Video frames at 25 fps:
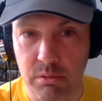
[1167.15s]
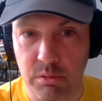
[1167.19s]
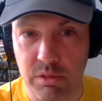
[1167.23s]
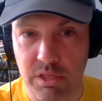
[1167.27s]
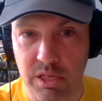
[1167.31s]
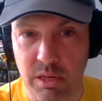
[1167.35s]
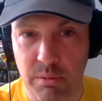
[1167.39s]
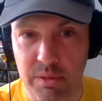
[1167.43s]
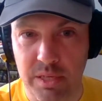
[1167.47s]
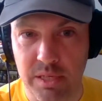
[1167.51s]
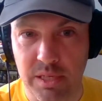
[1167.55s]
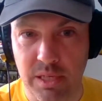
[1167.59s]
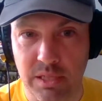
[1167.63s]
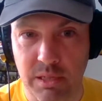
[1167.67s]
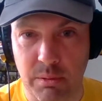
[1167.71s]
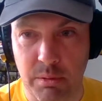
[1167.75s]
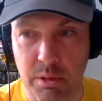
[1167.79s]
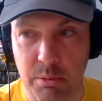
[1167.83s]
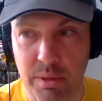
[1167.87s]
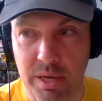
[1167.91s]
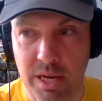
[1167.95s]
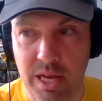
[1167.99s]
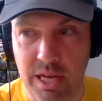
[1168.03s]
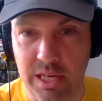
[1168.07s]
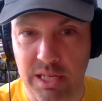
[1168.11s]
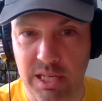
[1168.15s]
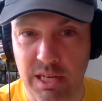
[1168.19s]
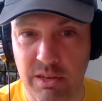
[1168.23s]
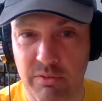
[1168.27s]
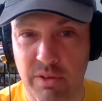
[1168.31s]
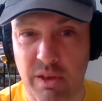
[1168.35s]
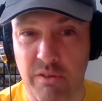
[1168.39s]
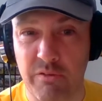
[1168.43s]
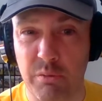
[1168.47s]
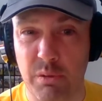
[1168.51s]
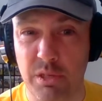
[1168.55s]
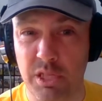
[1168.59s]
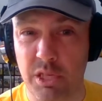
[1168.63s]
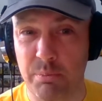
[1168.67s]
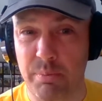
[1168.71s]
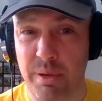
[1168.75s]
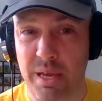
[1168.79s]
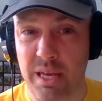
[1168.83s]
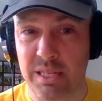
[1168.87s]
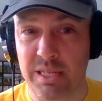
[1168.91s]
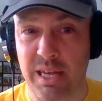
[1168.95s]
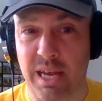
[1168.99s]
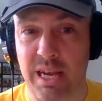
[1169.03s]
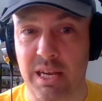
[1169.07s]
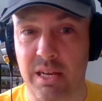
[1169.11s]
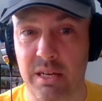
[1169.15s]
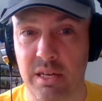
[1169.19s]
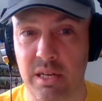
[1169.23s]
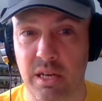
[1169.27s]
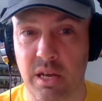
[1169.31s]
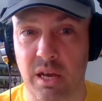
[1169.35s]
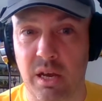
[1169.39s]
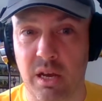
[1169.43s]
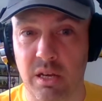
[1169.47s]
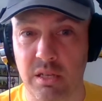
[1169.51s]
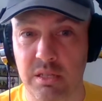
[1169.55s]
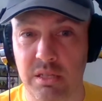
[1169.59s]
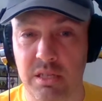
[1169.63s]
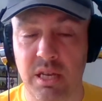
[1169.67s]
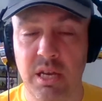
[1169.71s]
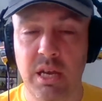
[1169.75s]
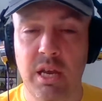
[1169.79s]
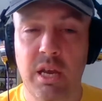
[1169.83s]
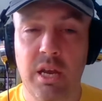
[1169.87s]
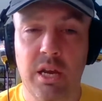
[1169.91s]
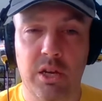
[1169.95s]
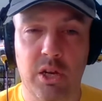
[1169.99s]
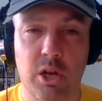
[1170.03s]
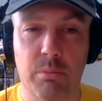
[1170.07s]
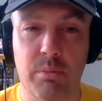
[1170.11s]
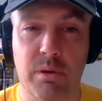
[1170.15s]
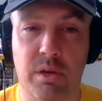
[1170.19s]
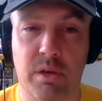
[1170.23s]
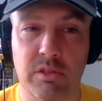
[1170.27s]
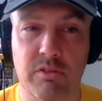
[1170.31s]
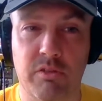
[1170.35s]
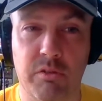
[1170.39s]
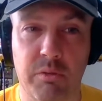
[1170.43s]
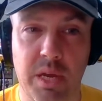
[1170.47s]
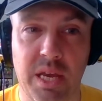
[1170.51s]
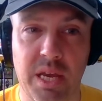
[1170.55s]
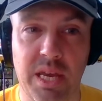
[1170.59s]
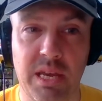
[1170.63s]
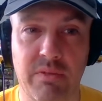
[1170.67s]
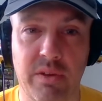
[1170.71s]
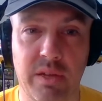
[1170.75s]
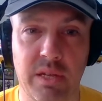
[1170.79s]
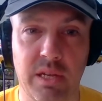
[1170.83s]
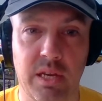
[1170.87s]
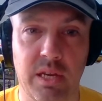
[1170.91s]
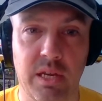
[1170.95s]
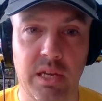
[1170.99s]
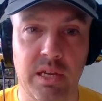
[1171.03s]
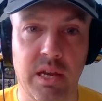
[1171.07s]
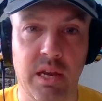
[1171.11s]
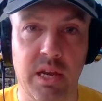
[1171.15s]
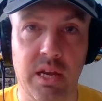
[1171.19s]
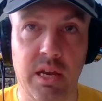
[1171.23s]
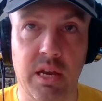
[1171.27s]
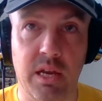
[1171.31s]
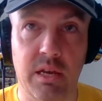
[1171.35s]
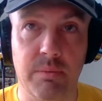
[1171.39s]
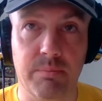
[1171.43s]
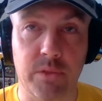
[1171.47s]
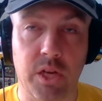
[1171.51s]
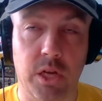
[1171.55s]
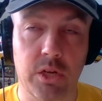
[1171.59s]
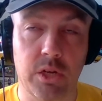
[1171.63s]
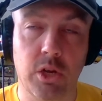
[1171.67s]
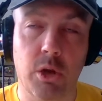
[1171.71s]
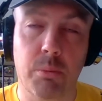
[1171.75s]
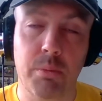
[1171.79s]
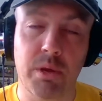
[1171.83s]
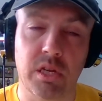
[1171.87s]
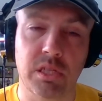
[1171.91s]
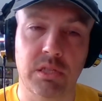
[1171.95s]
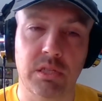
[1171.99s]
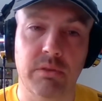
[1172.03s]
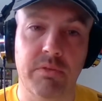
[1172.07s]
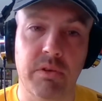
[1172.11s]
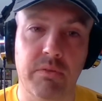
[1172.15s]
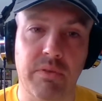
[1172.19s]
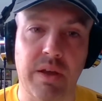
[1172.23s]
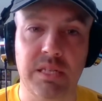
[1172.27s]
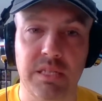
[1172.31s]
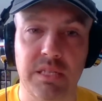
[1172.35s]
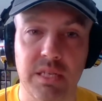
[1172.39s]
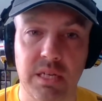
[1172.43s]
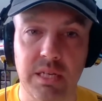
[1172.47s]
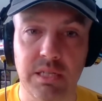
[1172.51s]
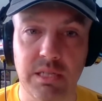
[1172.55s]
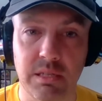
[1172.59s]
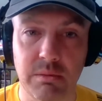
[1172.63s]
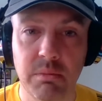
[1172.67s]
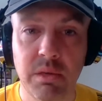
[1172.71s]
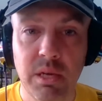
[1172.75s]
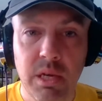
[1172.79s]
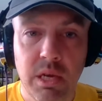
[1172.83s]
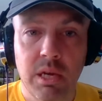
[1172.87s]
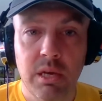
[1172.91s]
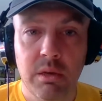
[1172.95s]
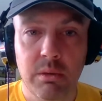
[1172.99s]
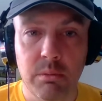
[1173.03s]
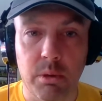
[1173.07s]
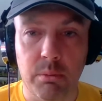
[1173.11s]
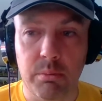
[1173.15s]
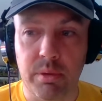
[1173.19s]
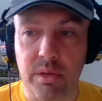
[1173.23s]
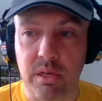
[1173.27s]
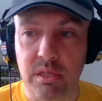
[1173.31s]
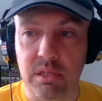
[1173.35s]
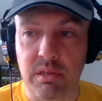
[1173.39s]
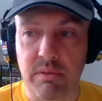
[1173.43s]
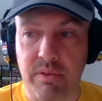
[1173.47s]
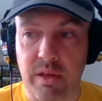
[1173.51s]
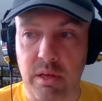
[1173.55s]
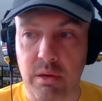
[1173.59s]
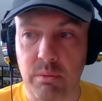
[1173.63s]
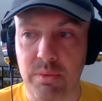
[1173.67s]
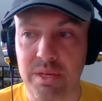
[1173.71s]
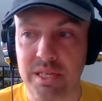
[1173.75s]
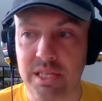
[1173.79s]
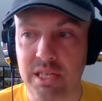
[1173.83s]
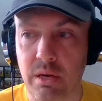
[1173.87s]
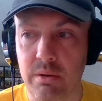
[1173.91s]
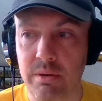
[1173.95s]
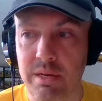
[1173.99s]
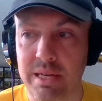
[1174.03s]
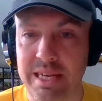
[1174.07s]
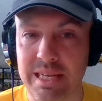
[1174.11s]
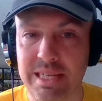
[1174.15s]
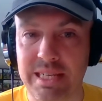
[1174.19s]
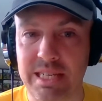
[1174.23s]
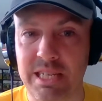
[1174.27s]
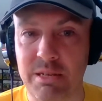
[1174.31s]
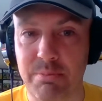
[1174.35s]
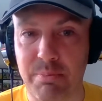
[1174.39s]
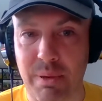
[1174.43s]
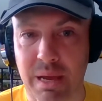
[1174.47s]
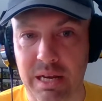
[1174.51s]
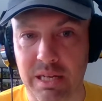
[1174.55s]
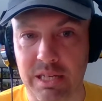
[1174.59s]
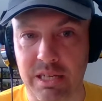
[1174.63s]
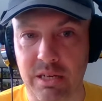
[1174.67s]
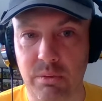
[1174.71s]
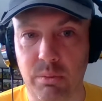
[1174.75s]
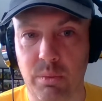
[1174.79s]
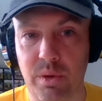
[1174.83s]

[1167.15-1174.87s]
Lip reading: When somebody says something a bit negative, everyone's a bit taken aghast, not because of evangelism, but because of the fact that we don't expect it.